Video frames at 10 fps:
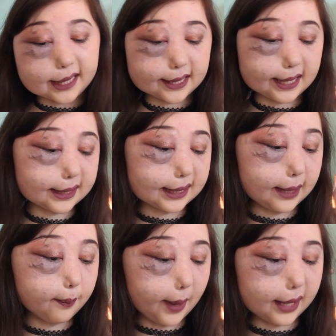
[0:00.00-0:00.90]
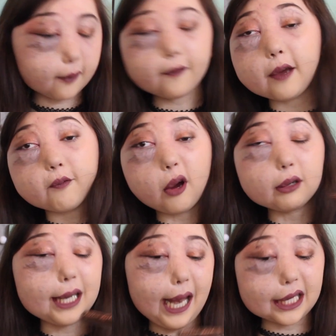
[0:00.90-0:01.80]
This is the Benefit
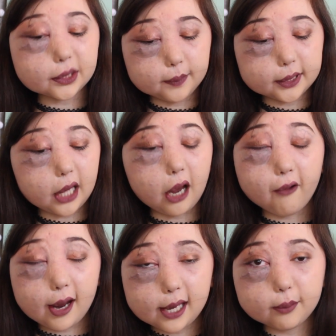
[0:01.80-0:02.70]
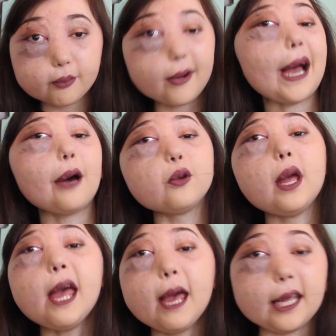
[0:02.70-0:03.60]
Roller Lash Mascara in brown.
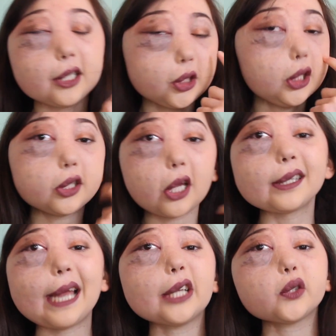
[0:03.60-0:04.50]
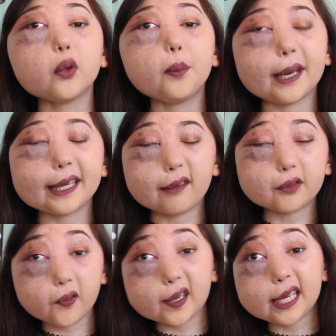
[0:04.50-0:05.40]
It's just so natural, but it
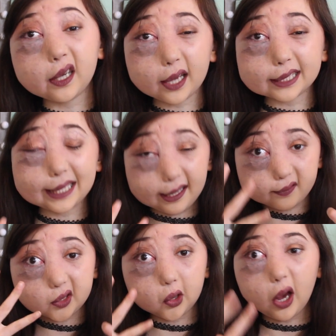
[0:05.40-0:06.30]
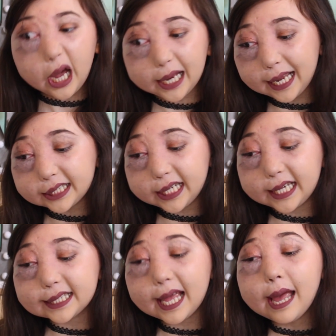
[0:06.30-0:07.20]
gives a really nice lift to your
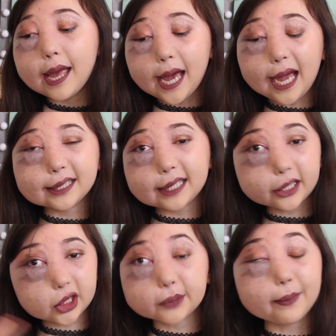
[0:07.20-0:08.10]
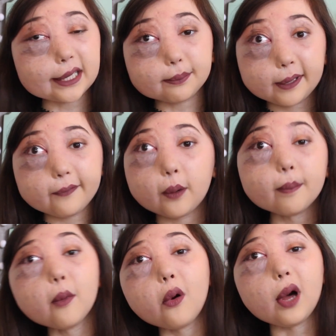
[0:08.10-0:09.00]
eyelashes, and it just makes me feel
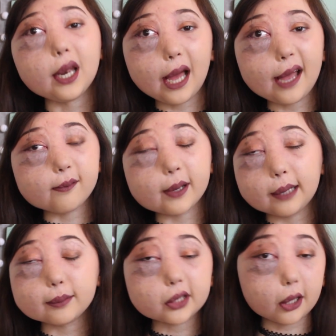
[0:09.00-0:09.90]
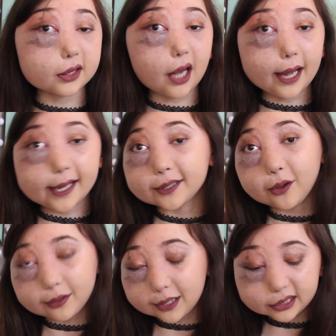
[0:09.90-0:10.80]
more alive when I'm so tired
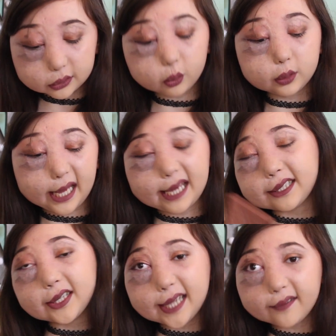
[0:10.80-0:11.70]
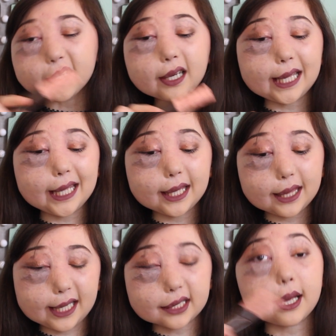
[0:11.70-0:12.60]
on a school day. So definitely
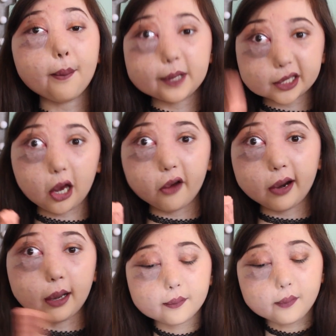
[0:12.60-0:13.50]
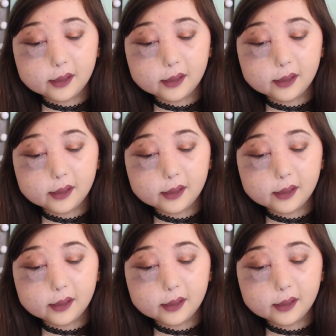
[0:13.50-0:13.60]
this mascara.